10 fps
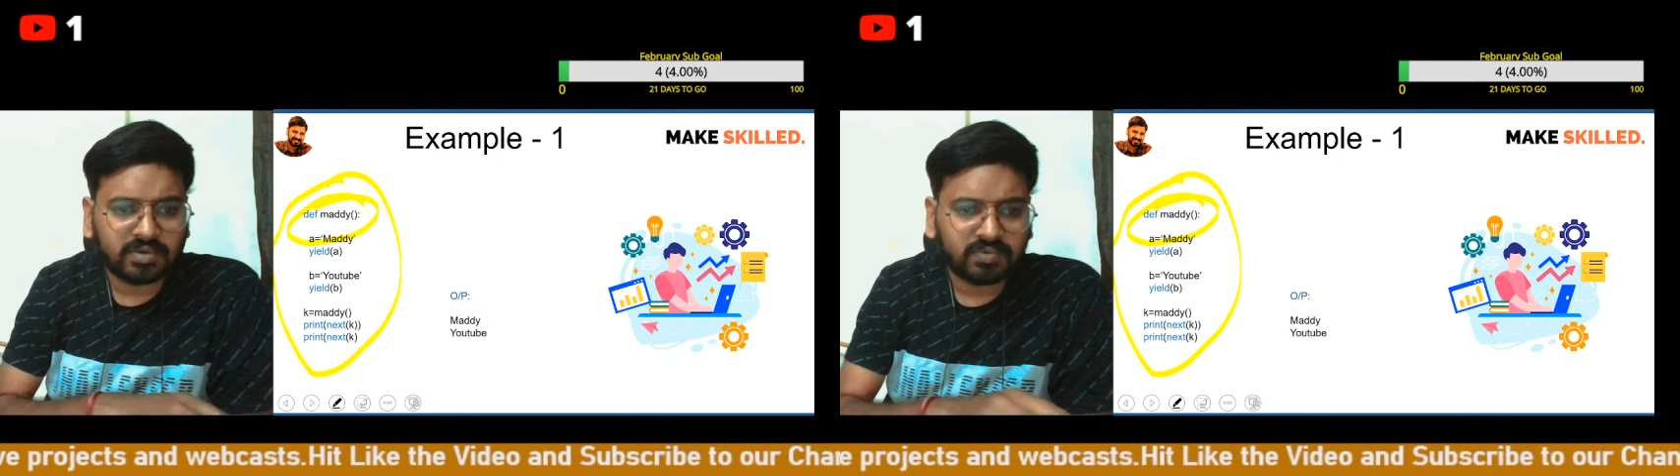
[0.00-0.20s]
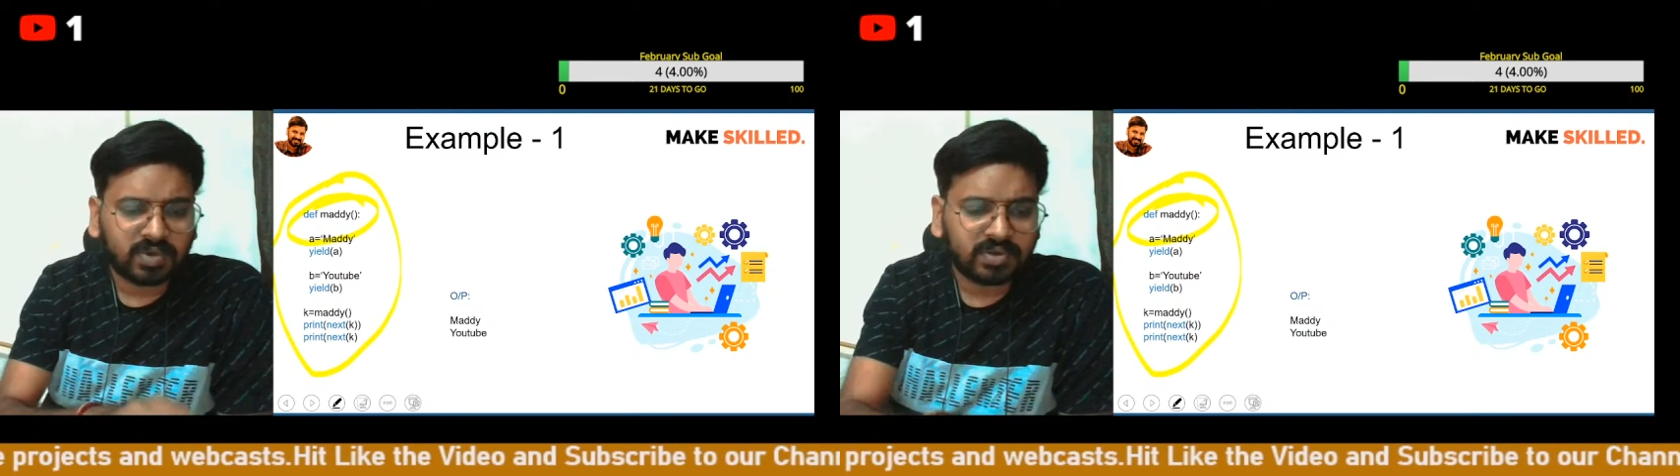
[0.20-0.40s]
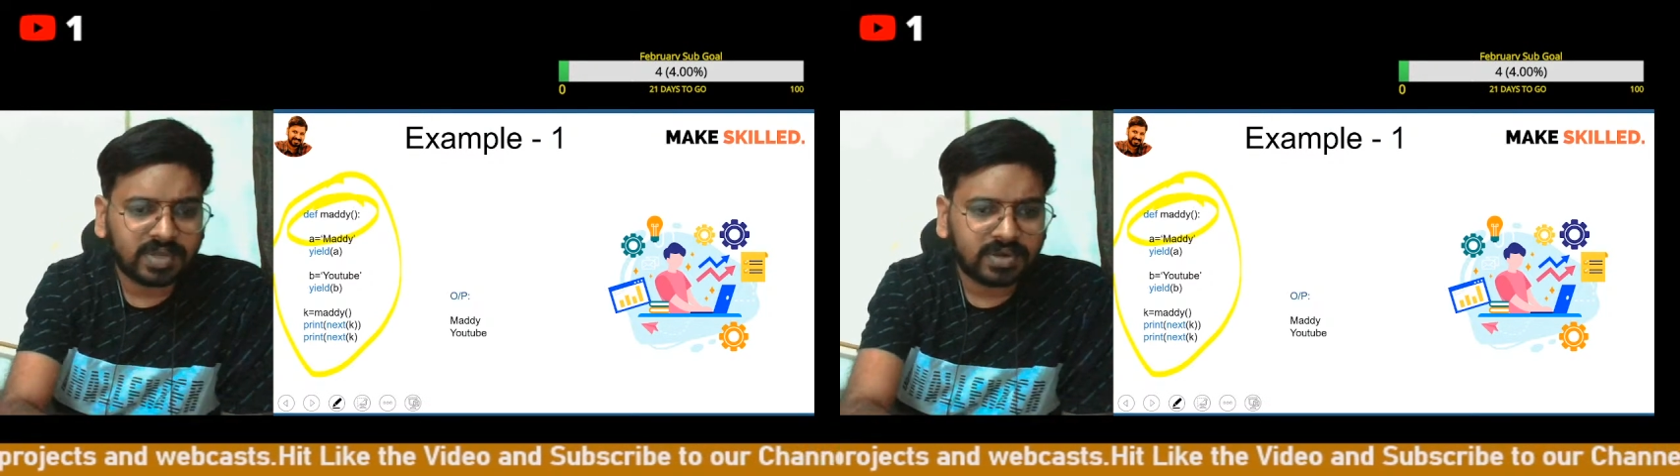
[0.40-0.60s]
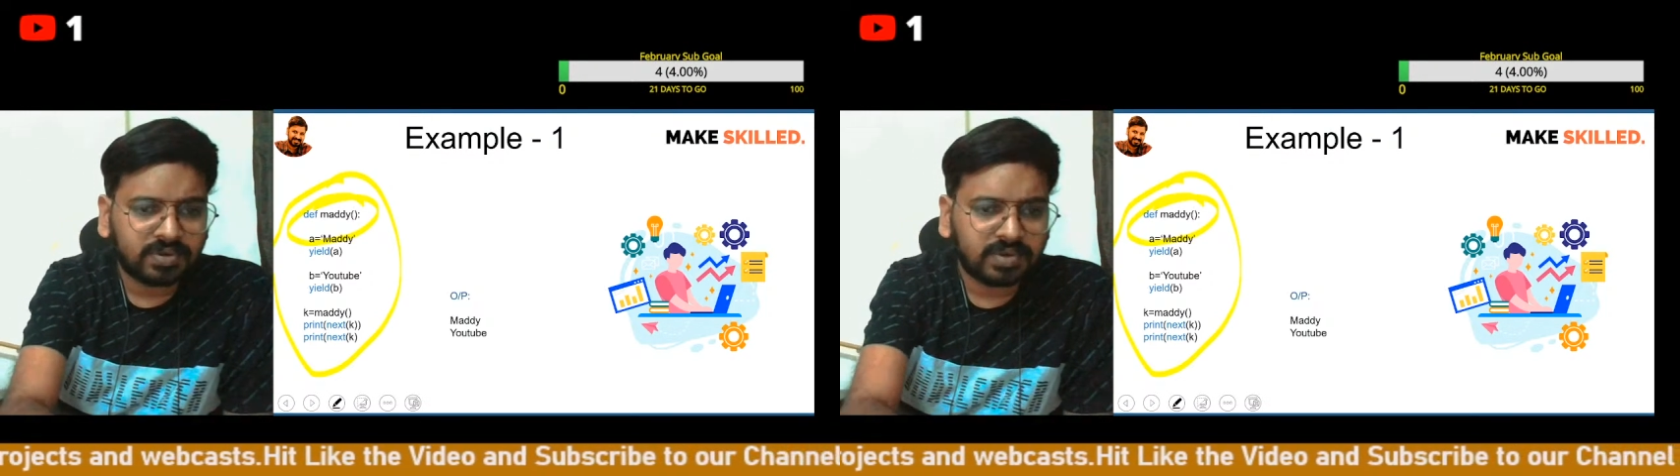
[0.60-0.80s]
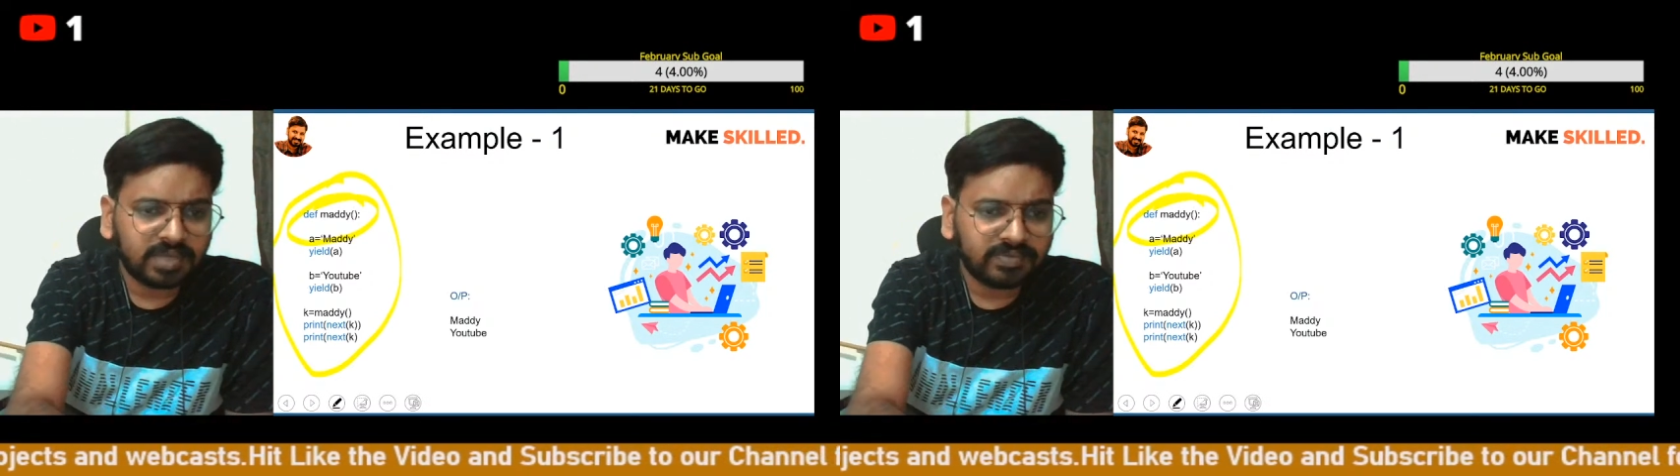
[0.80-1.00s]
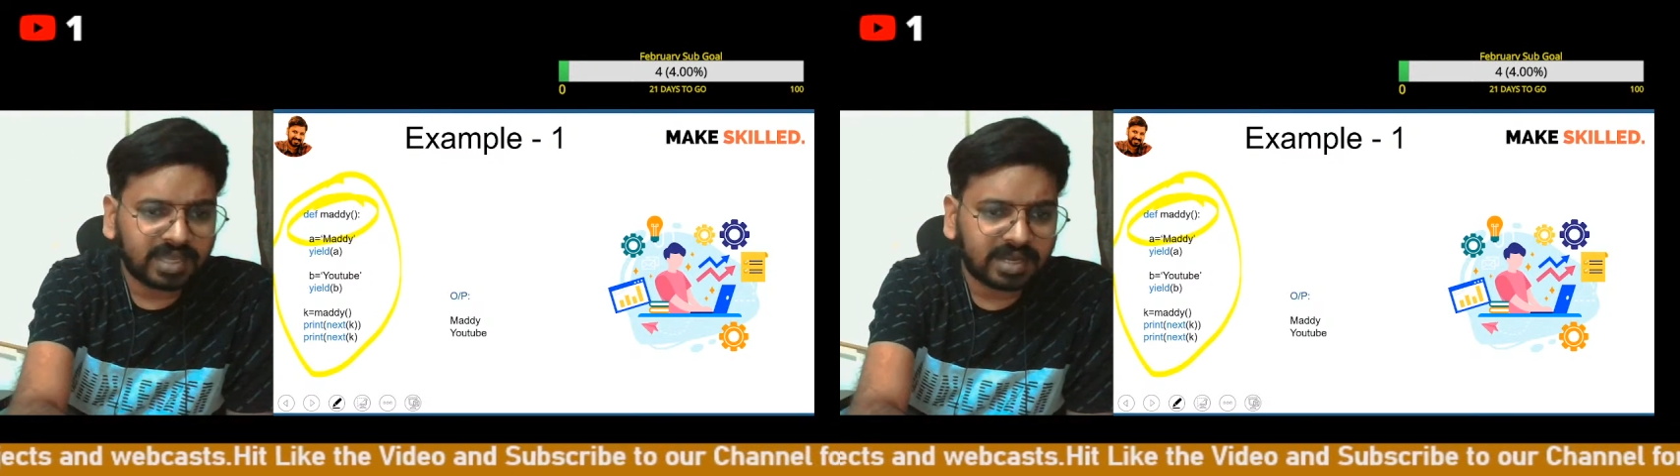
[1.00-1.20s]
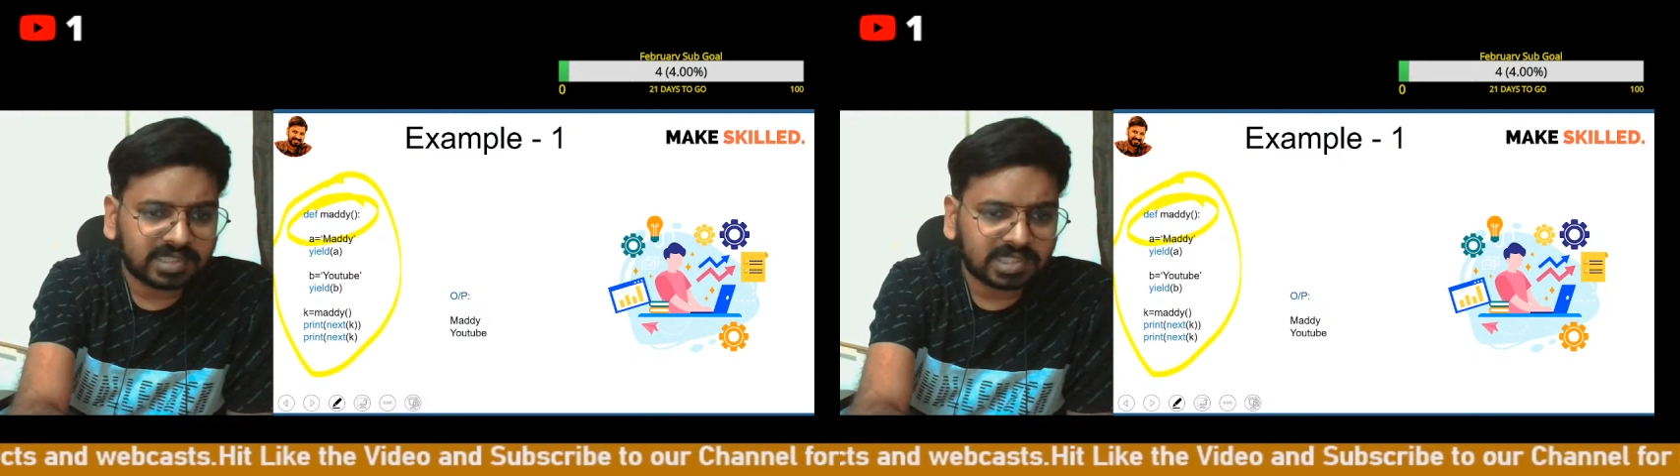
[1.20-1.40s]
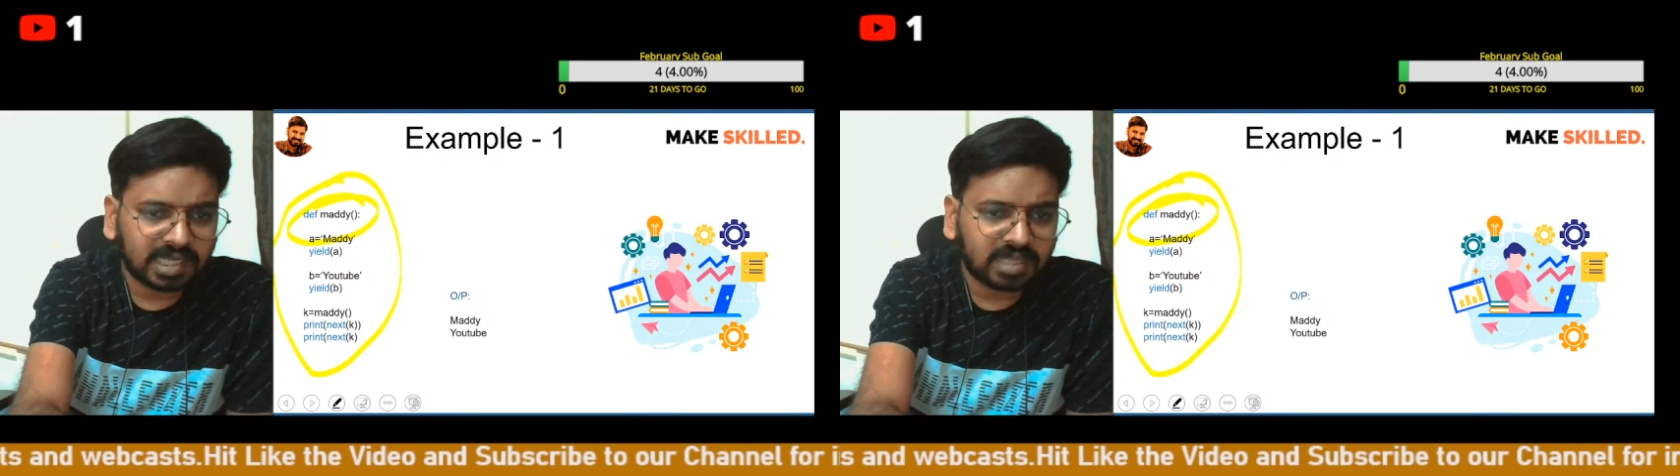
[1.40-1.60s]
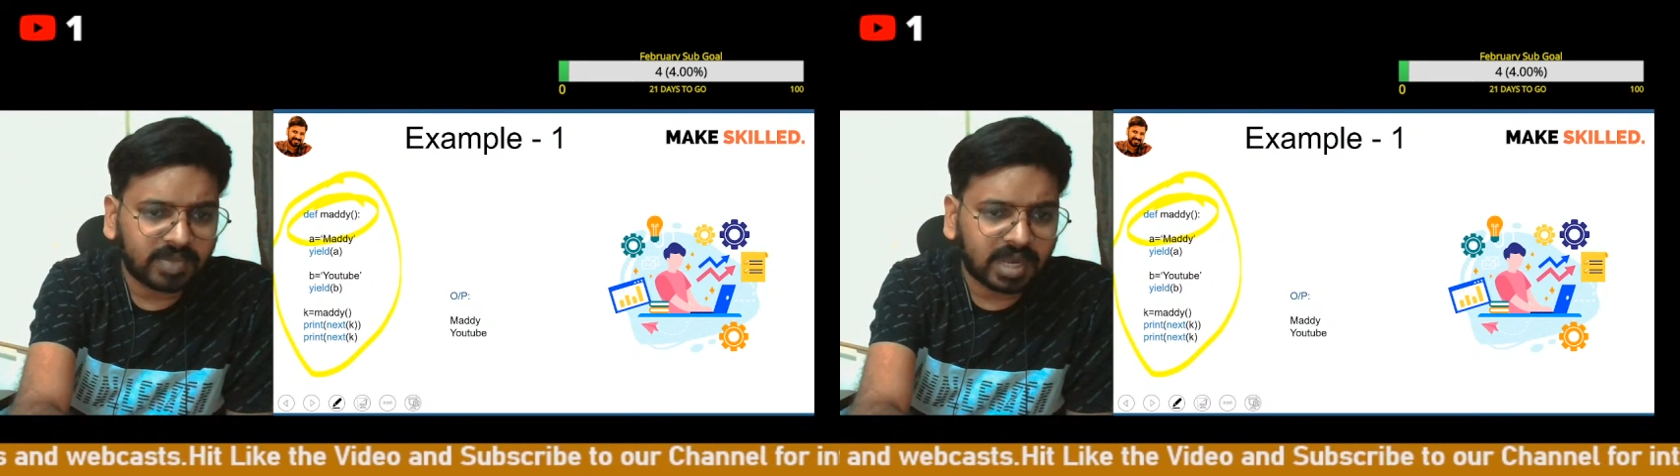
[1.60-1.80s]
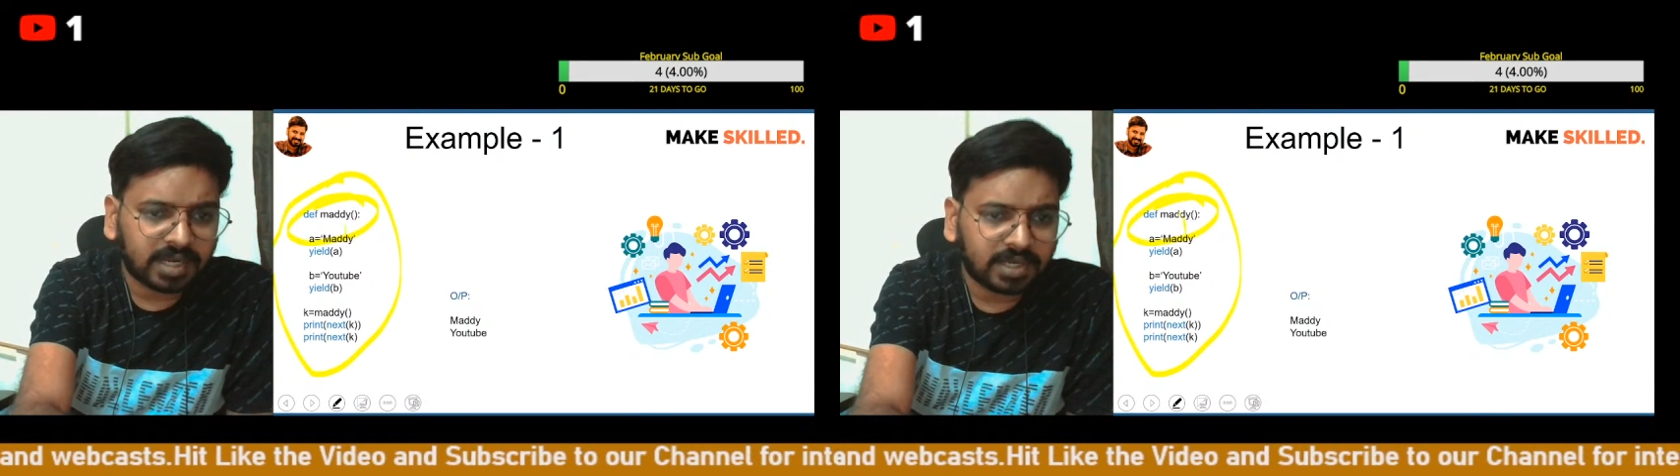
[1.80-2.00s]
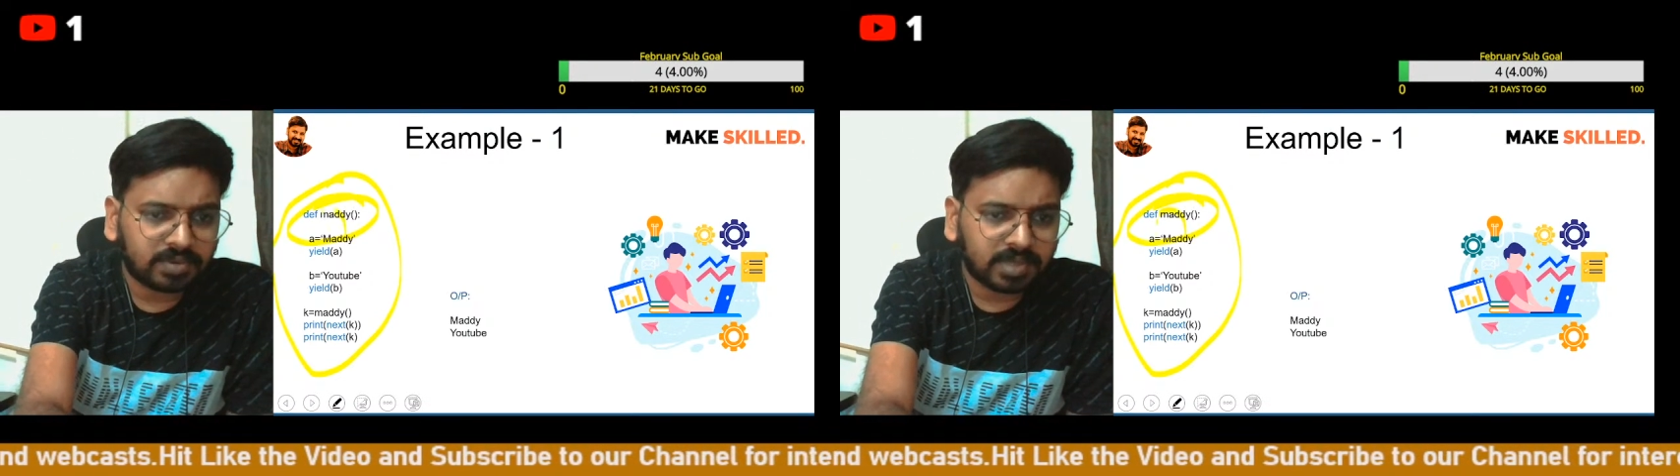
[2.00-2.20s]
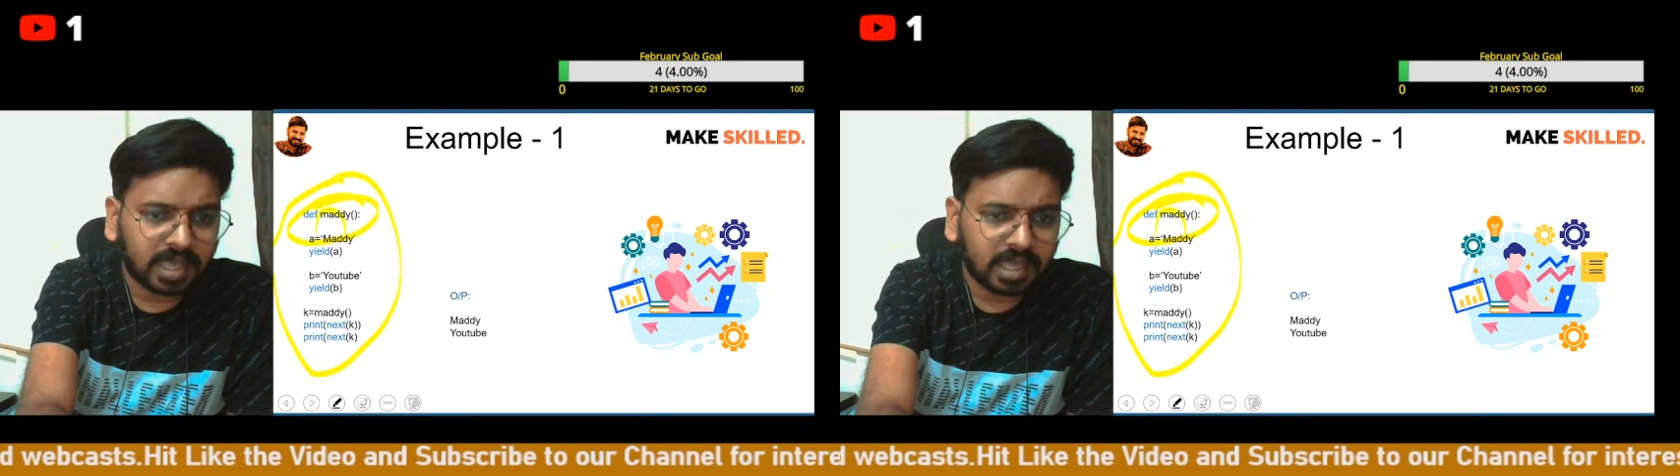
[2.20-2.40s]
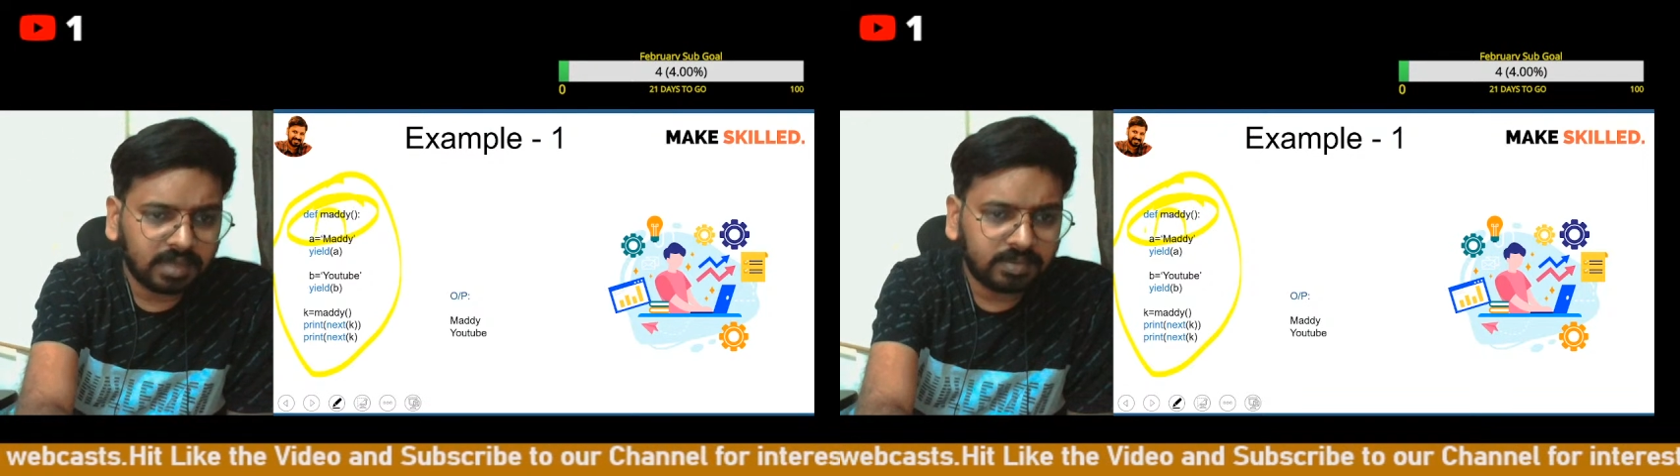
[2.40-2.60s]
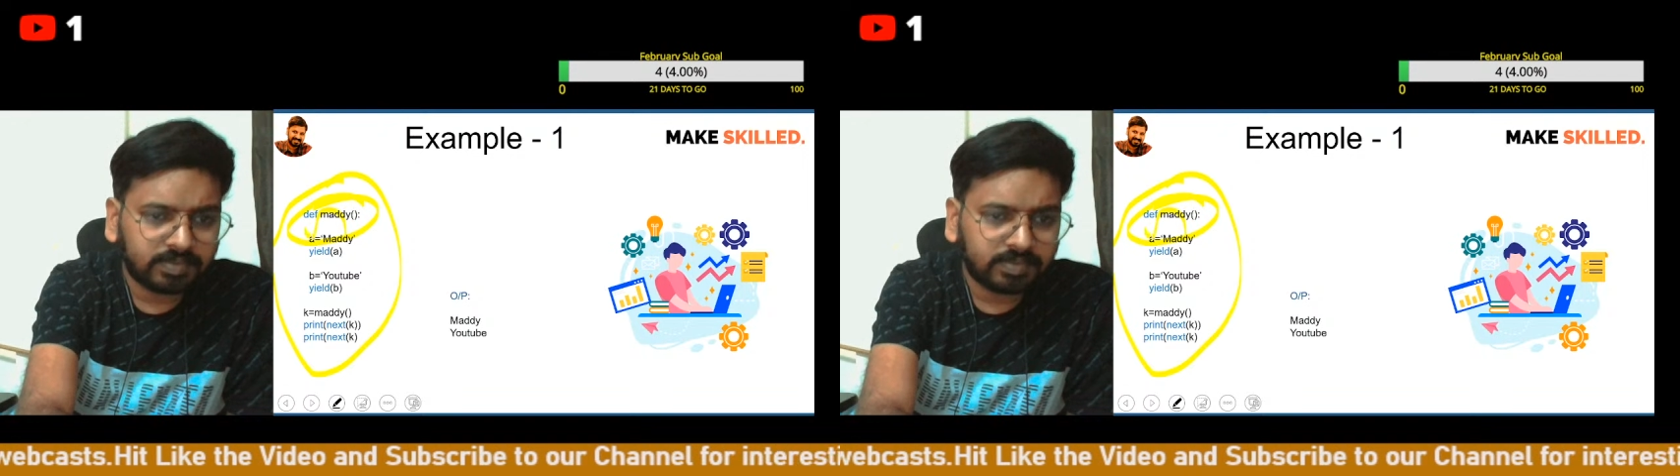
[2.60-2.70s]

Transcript: what we are doing, we are assigning Maddy to A.